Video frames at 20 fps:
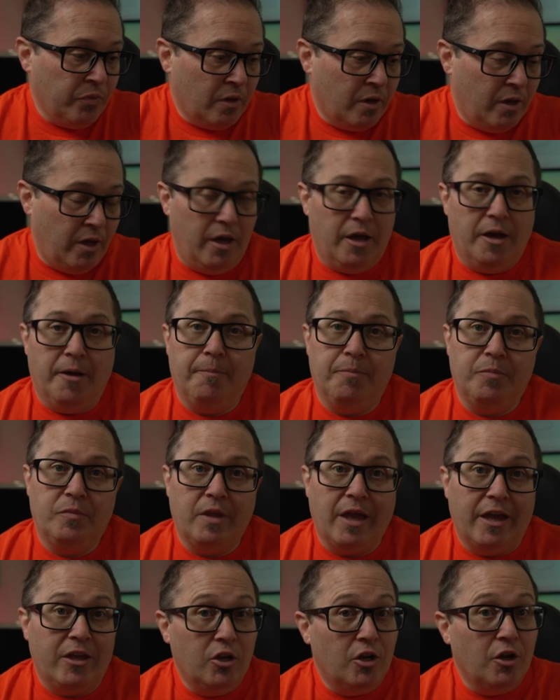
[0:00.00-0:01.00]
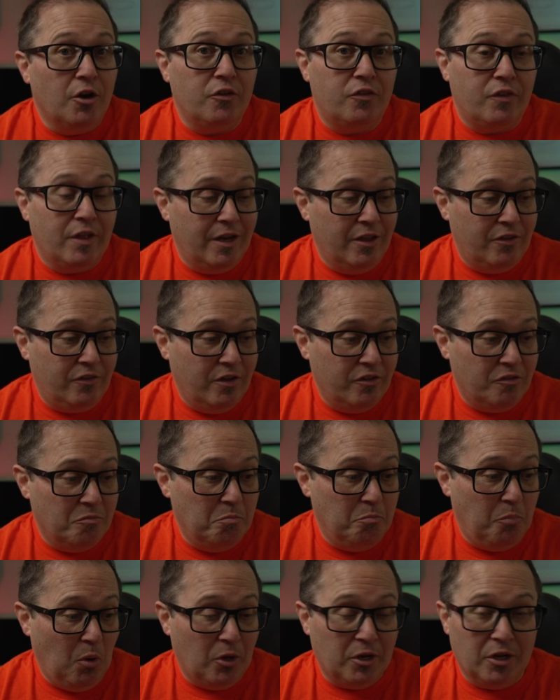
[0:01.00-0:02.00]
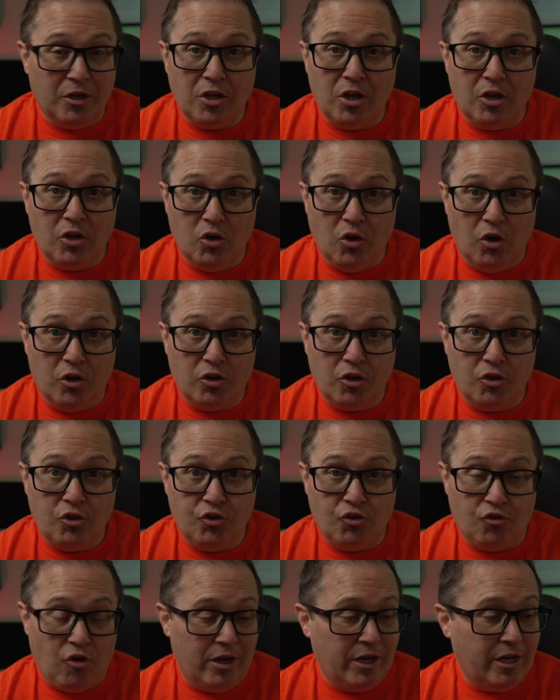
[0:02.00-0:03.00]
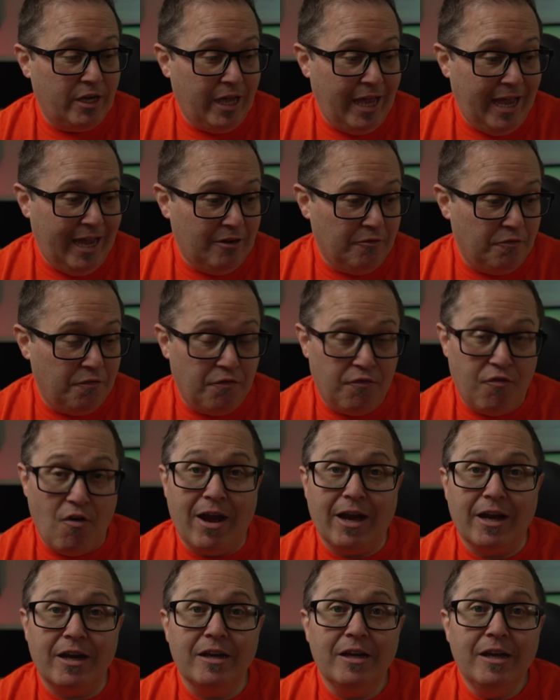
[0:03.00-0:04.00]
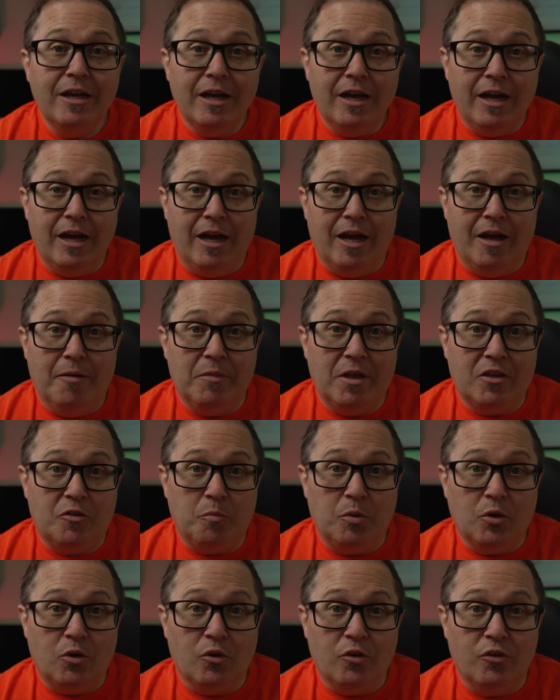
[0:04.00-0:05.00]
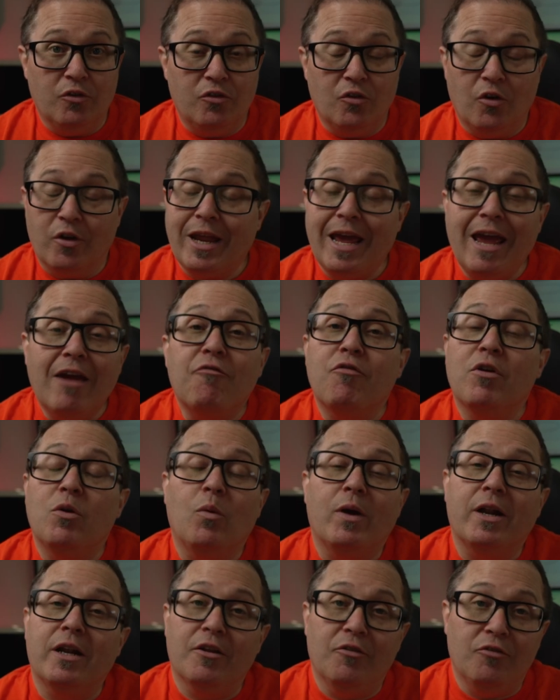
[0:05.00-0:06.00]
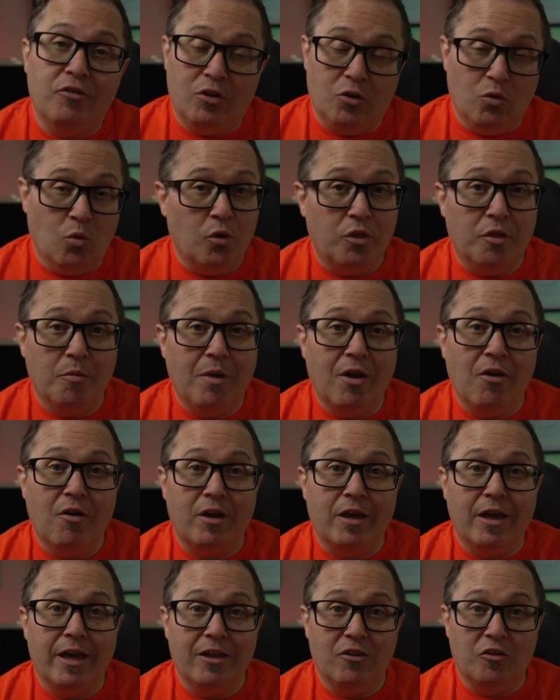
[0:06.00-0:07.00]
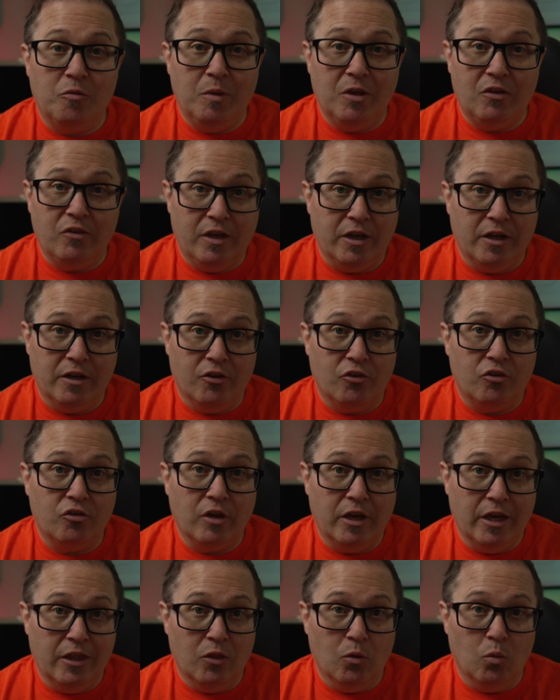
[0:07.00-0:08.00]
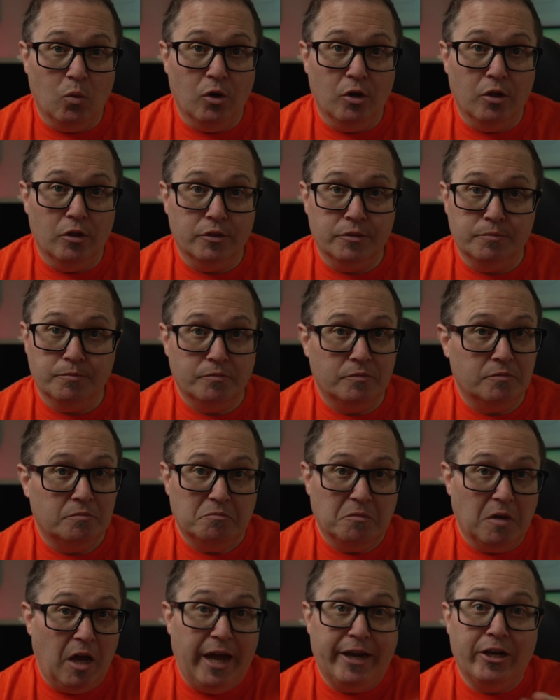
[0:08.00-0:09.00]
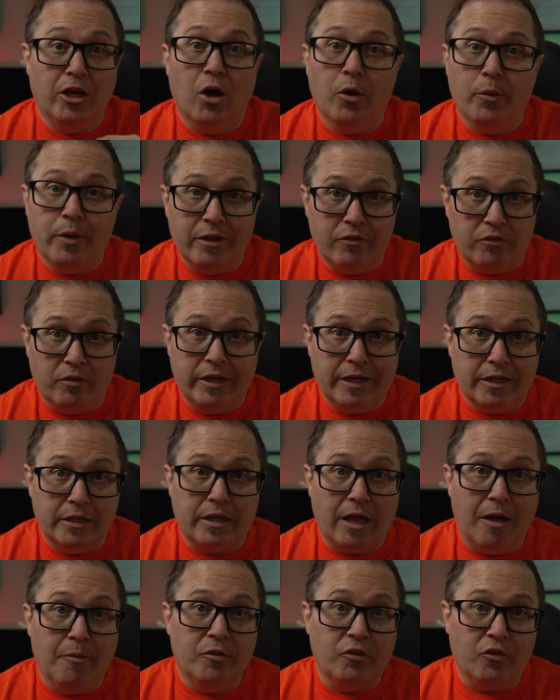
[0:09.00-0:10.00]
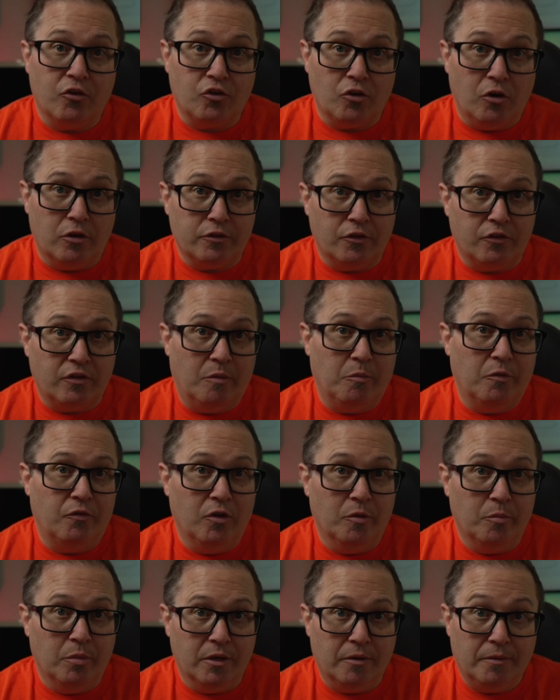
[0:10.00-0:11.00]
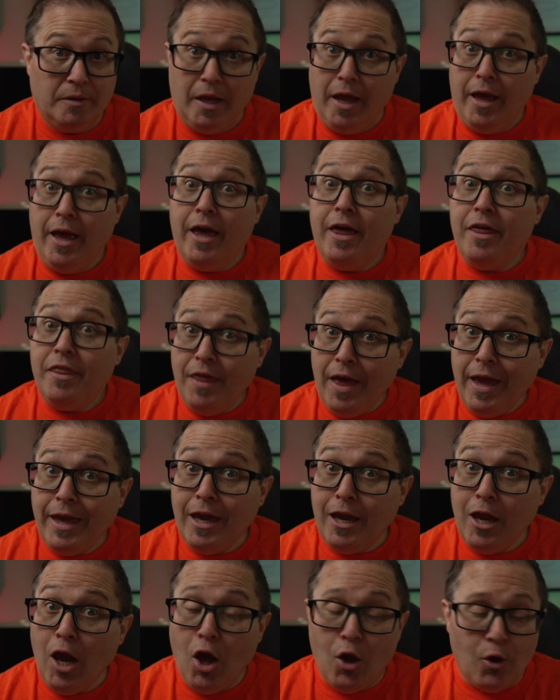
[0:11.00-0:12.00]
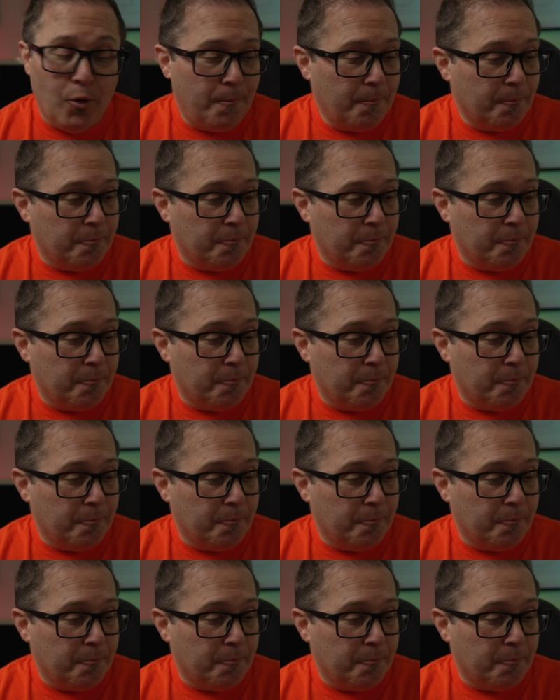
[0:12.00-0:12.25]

Now you notice that it says bonnet, not trunk and frunk. That's because not everyone lives in North America and speaks English in the world. I know, it'll come as a shock to some of you, but there you go.